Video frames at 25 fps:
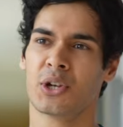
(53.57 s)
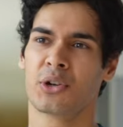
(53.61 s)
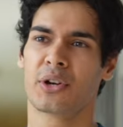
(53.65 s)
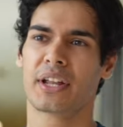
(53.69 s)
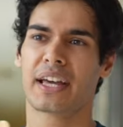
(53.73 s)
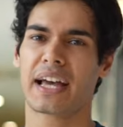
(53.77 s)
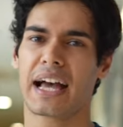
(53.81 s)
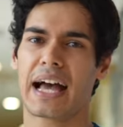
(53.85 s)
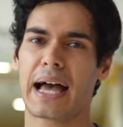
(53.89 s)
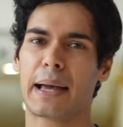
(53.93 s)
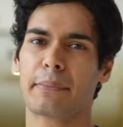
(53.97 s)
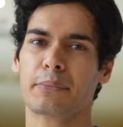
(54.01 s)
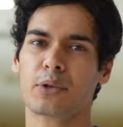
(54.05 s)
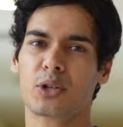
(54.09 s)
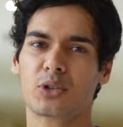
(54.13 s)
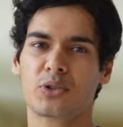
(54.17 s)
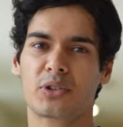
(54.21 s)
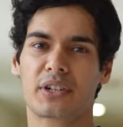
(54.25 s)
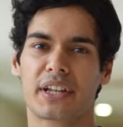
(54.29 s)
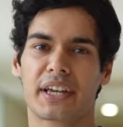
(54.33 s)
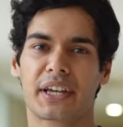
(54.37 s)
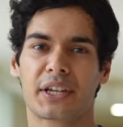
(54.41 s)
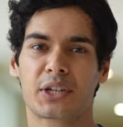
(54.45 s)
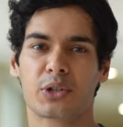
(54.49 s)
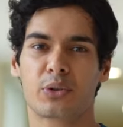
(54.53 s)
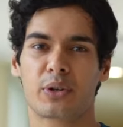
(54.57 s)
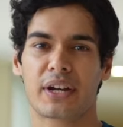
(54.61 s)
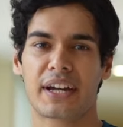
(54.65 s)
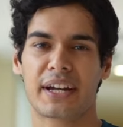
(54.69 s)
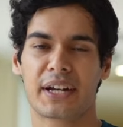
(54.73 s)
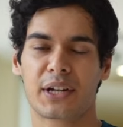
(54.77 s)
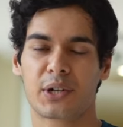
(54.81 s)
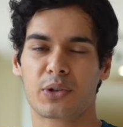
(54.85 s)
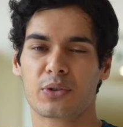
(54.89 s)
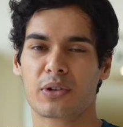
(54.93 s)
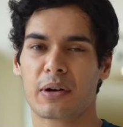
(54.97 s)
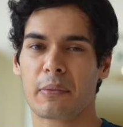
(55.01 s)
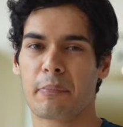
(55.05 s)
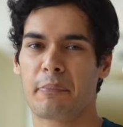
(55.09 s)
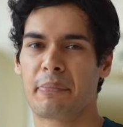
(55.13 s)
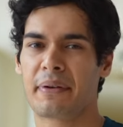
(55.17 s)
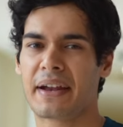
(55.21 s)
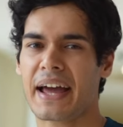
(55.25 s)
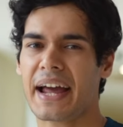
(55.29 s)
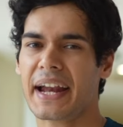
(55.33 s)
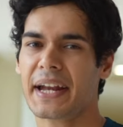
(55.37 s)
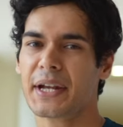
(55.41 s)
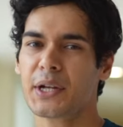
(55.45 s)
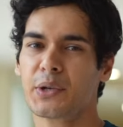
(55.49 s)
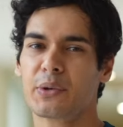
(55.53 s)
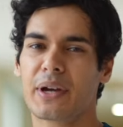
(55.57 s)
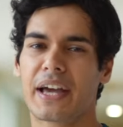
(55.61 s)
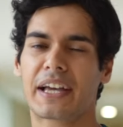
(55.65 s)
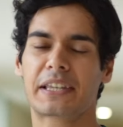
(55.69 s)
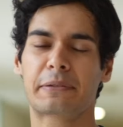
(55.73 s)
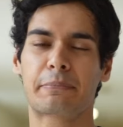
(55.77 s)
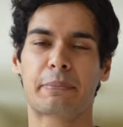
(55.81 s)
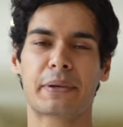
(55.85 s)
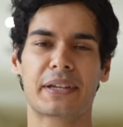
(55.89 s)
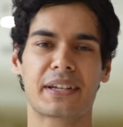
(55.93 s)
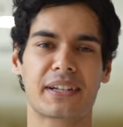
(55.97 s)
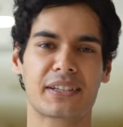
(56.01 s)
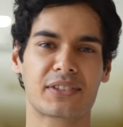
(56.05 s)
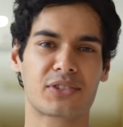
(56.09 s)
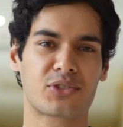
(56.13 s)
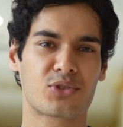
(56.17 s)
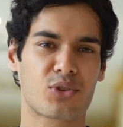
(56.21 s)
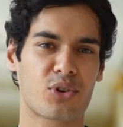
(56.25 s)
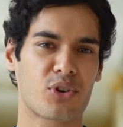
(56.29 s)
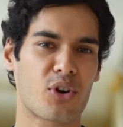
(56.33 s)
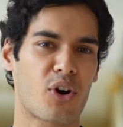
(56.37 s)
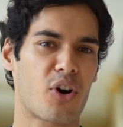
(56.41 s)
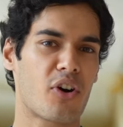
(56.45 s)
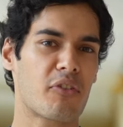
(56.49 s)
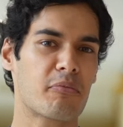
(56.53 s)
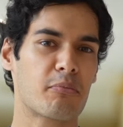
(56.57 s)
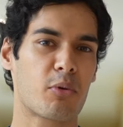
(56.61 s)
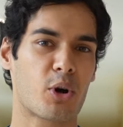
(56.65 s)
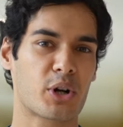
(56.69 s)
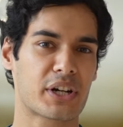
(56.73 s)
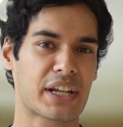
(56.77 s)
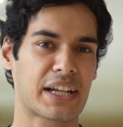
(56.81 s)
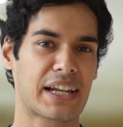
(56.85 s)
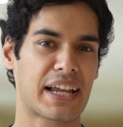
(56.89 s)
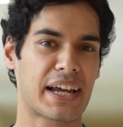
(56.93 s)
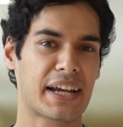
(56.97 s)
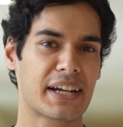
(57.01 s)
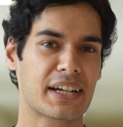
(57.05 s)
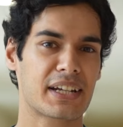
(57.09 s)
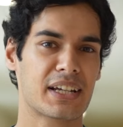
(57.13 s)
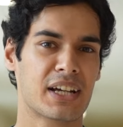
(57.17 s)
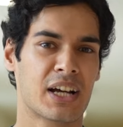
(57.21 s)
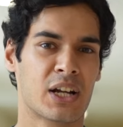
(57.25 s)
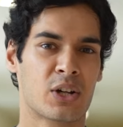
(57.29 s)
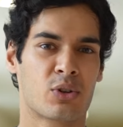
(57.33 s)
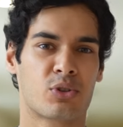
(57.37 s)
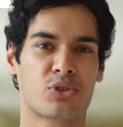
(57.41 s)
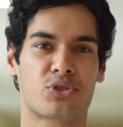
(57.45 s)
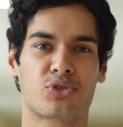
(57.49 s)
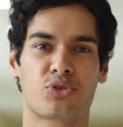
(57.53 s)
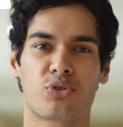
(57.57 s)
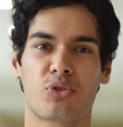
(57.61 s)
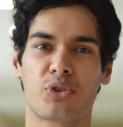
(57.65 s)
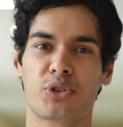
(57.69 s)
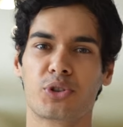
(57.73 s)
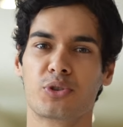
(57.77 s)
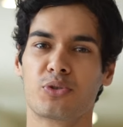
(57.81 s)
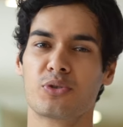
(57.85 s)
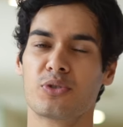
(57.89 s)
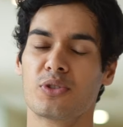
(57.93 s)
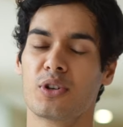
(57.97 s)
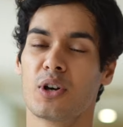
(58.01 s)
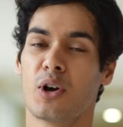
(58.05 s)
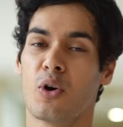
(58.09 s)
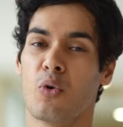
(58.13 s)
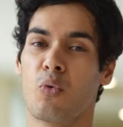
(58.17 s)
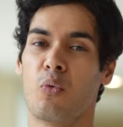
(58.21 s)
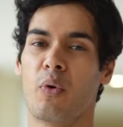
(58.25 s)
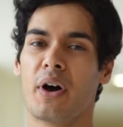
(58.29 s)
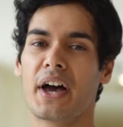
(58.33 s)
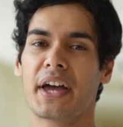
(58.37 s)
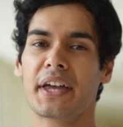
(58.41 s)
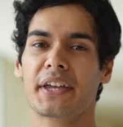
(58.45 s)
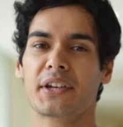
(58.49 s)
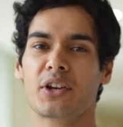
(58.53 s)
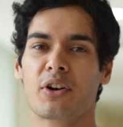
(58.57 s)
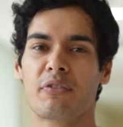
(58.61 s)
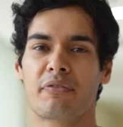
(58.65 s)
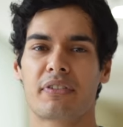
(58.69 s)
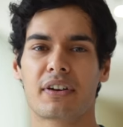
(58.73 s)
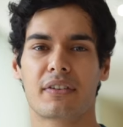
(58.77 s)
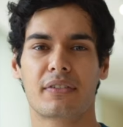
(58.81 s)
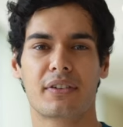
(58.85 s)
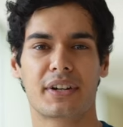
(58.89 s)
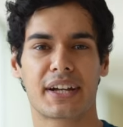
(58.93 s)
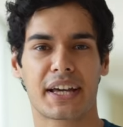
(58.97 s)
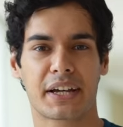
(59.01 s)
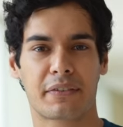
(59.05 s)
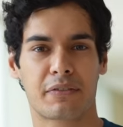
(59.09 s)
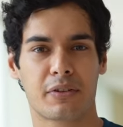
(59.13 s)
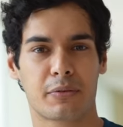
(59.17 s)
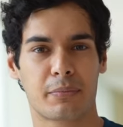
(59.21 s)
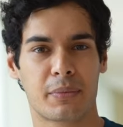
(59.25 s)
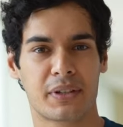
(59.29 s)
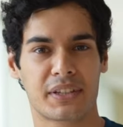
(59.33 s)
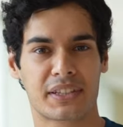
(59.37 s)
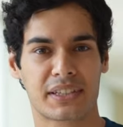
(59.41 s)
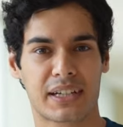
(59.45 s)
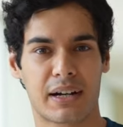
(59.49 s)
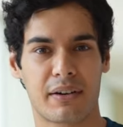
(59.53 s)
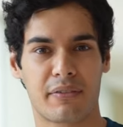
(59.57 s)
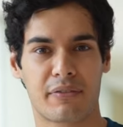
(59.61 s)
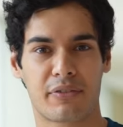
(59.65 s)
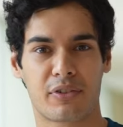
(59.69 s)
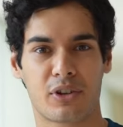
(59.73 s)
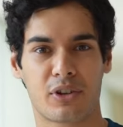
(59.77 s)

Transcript: today i'm going to take you into a brand new experience store of bodyline to show you where your favorite equipments come